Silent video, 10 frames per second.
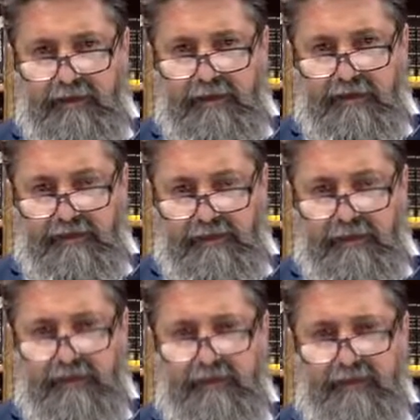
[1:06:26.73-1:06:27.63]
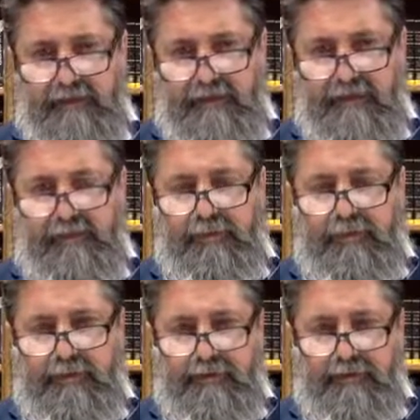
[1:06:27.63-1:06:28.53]
It's very, very
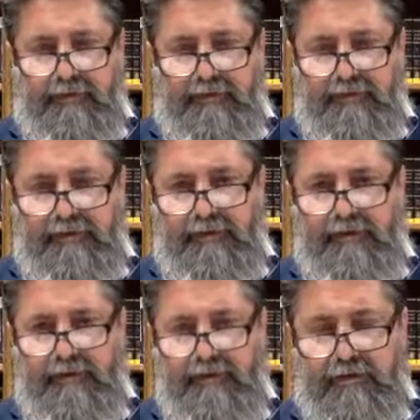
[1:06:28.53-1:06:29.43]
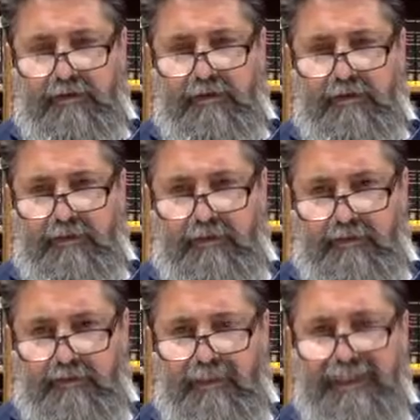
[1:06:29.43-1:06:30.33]
important to give a very good and
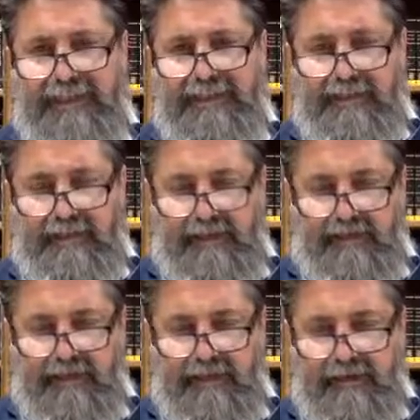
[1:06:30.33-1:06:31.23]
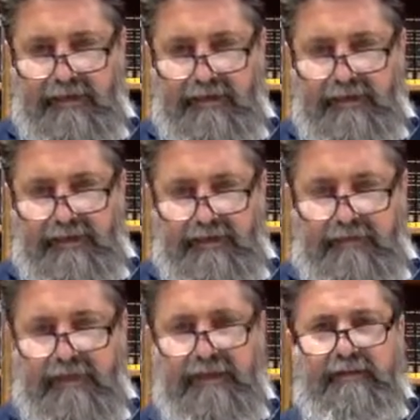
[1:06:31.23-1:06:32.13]
blessed name.
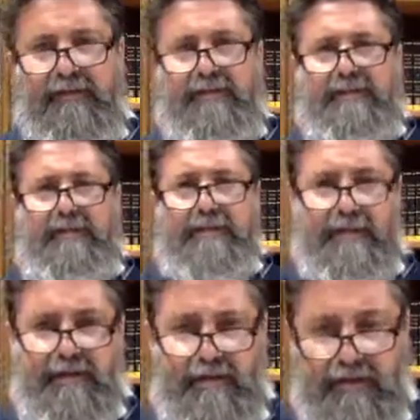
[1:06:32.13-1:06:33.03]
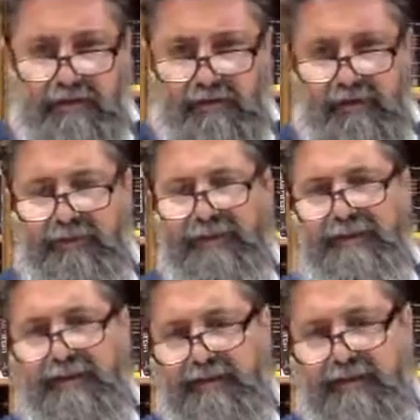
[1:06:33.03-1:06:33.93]
Many of us, and including
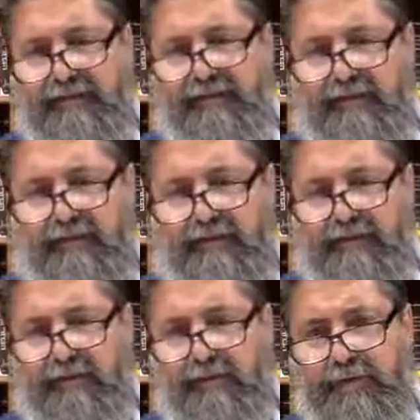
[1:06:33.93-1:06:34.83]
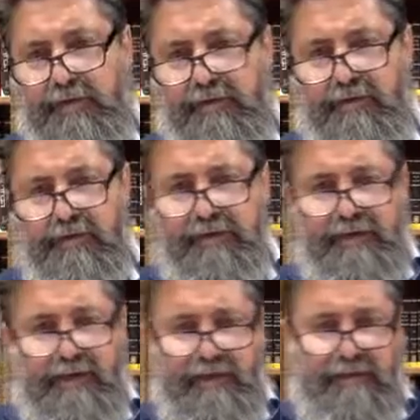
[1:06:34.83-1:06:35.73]
myself, you know, we didn't know at the
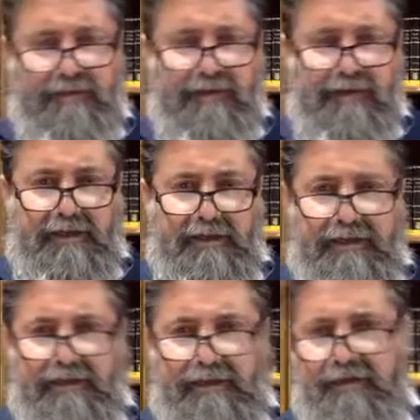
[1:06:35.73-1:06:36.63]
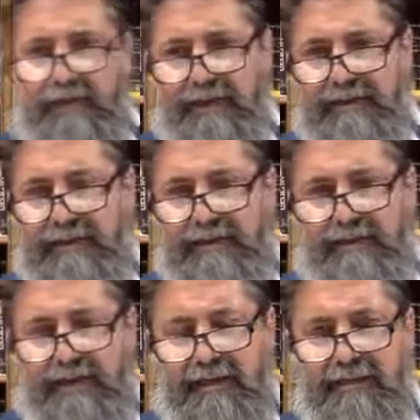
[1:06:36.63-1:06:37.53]
time, but it's
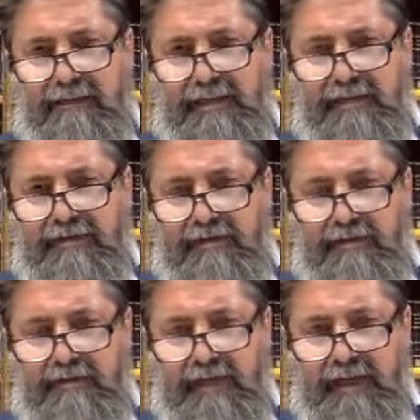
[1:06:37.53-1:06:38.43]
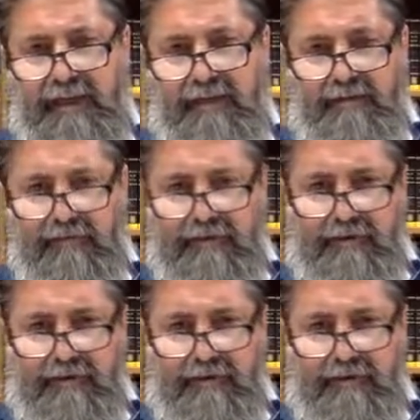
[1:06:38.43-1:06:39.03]
not the mitzvah to name